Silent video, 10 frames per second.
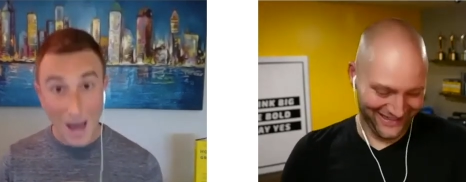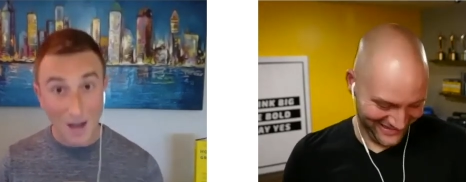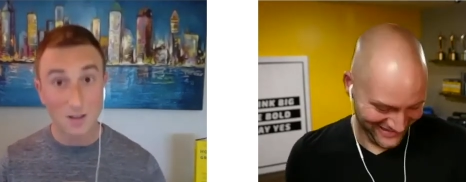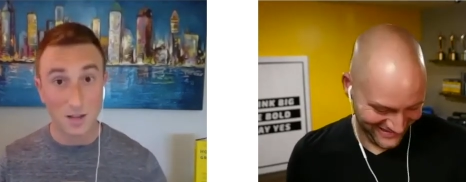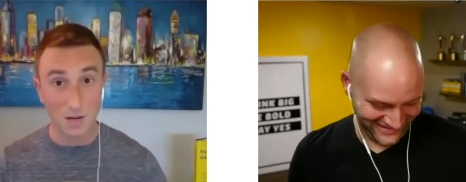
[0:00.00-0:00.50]

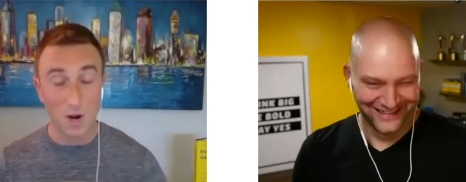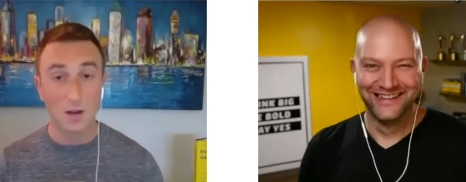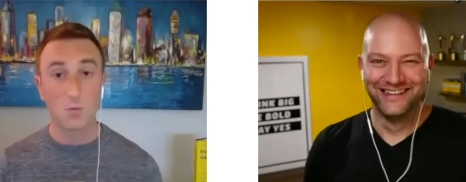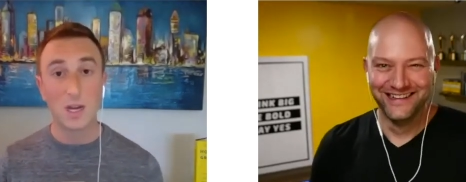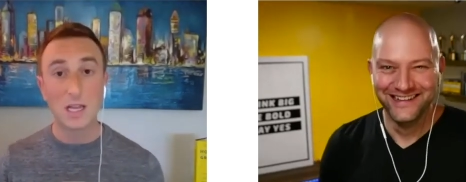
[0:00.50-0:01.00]
Speaker 1: exactly
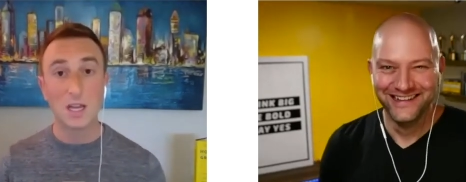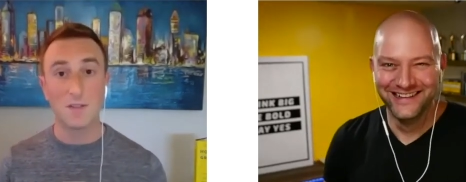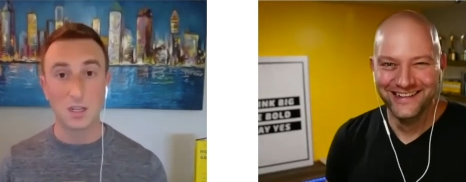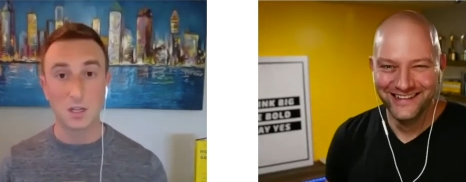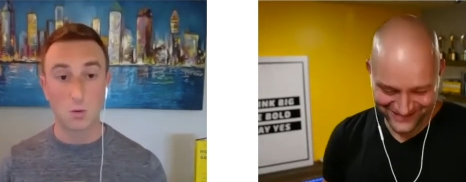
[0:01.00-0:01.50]
right we
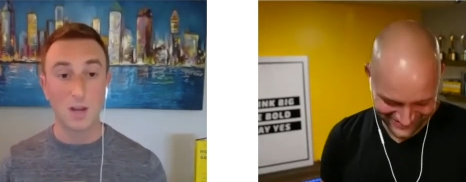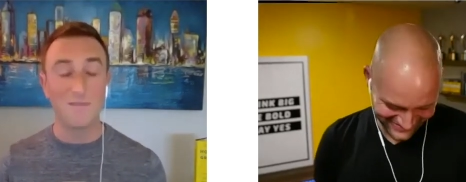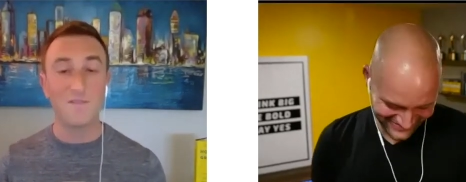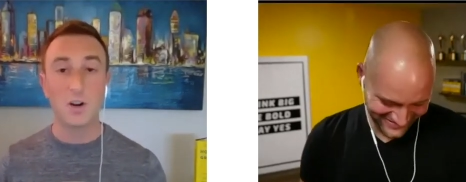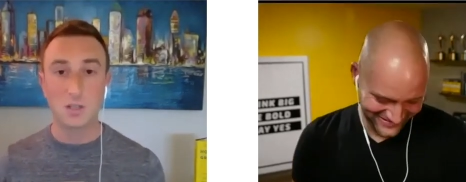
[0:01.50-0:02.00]
live in the
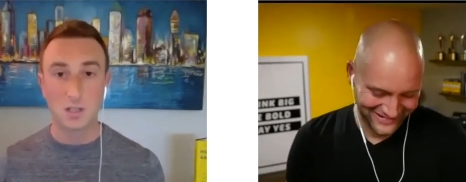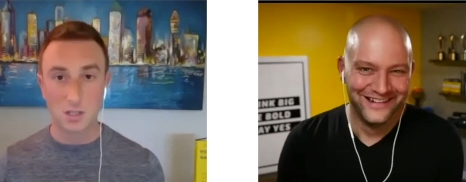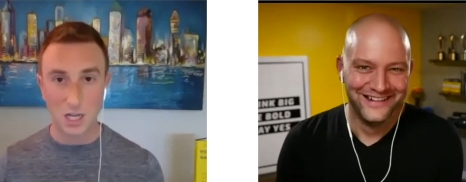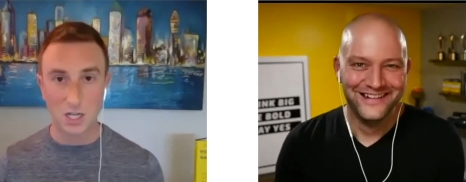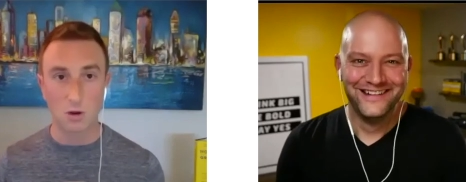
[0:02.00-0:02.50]

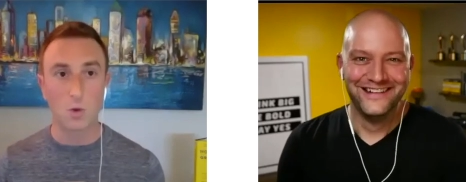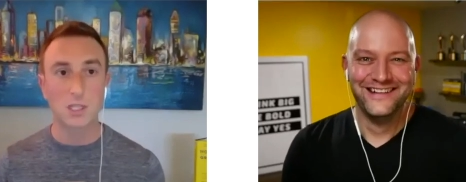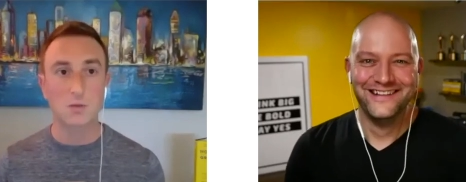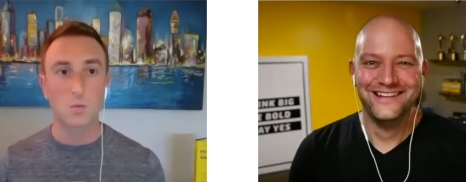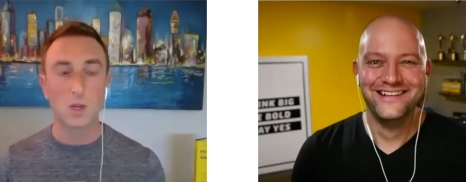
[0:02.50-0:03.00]
21st century
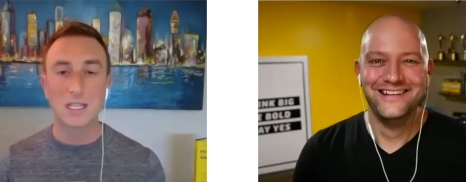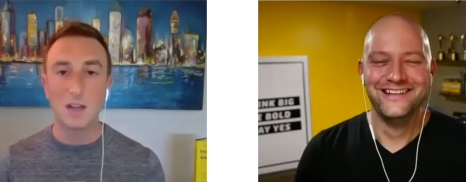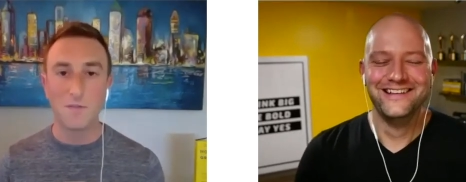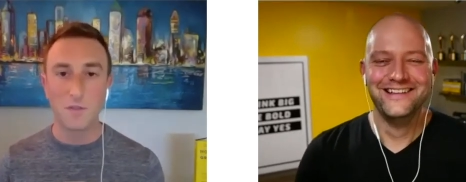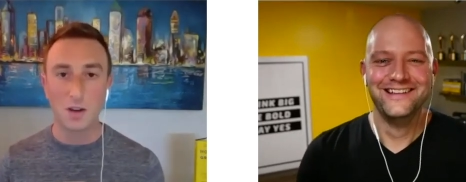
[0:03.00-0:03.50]
what's
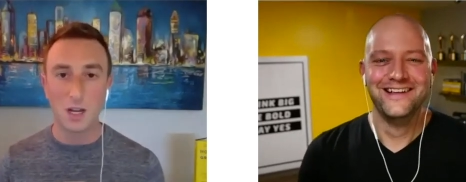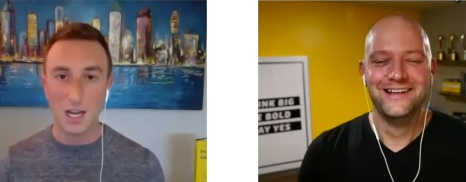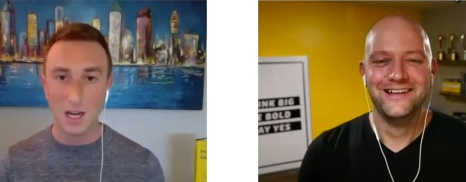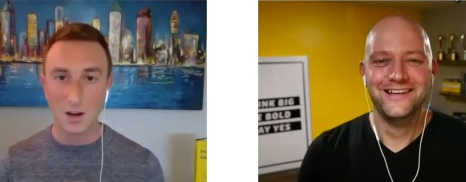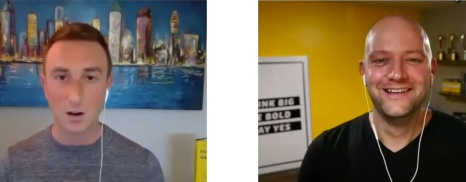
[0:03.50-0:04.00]
what's different
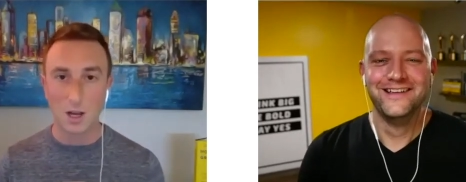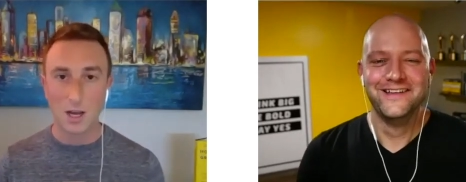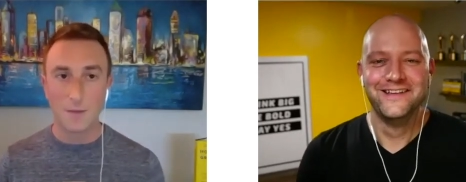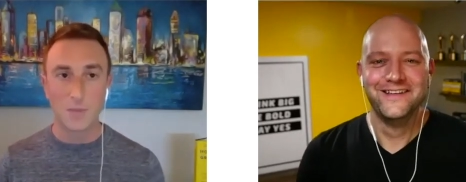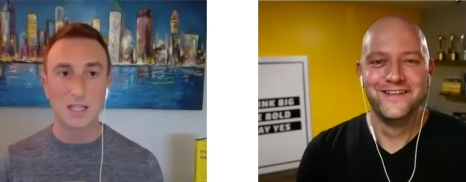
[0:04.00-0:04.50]
here
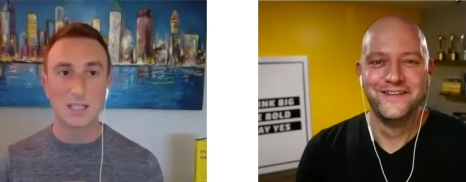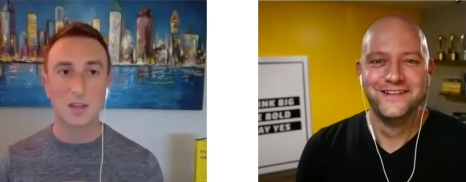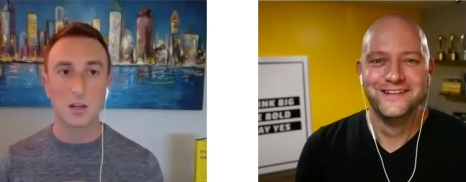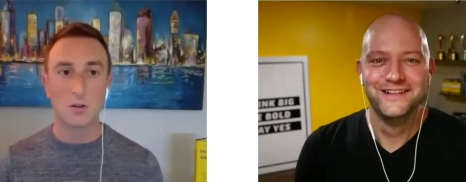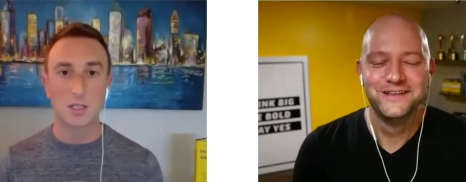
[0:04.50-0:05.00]
is
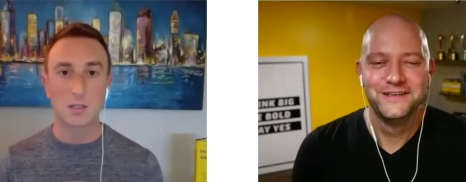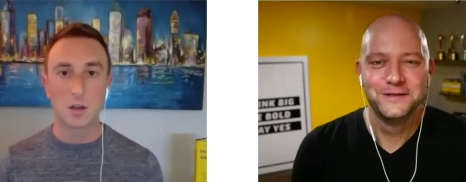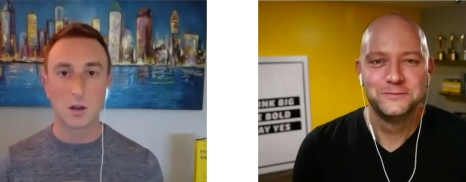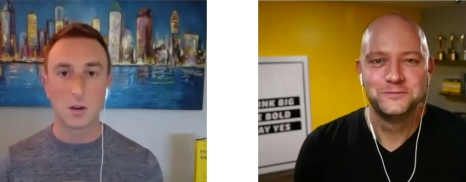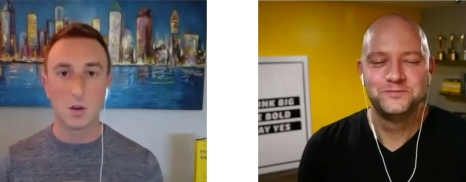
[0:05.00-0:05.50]
that there
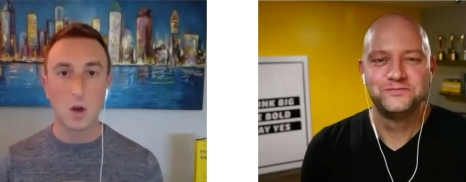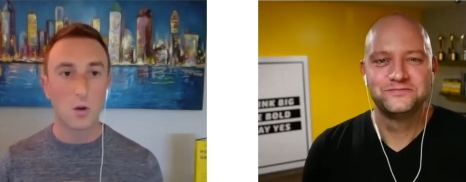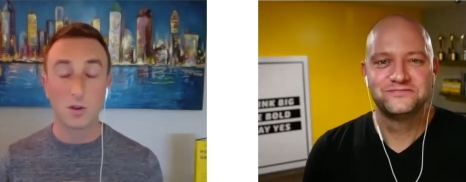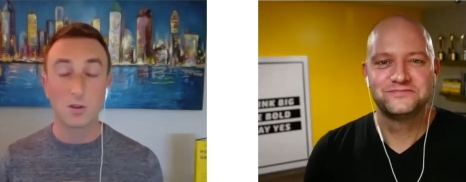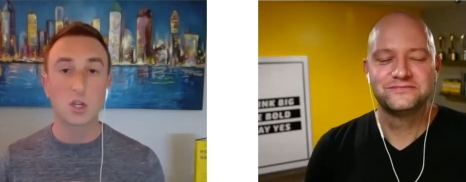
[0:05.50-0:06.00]
is
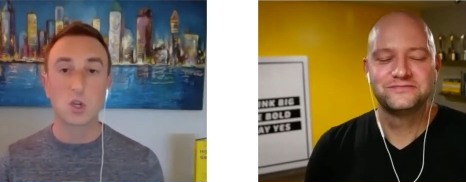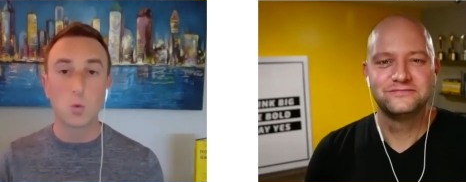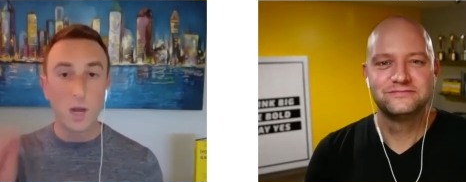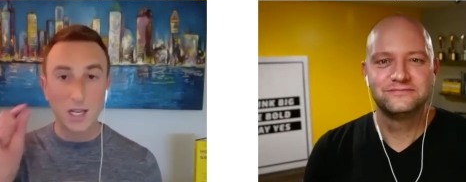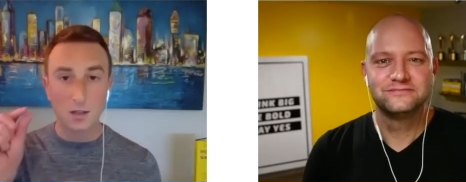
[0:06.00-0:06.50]
no there's a
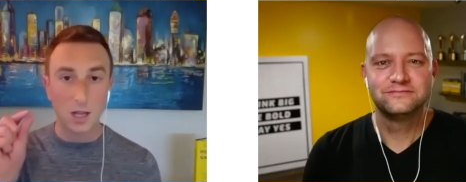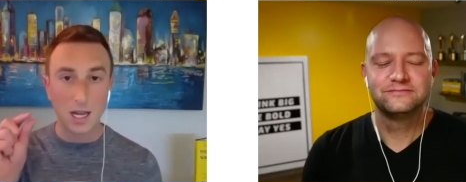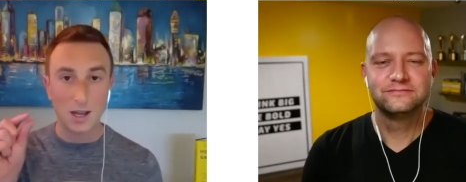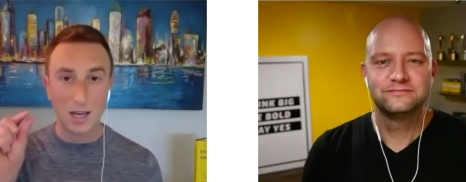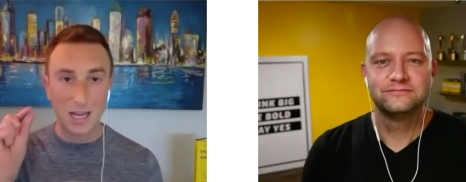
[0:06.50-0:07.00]

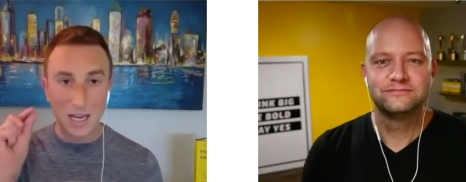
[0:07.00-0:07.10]
dwindling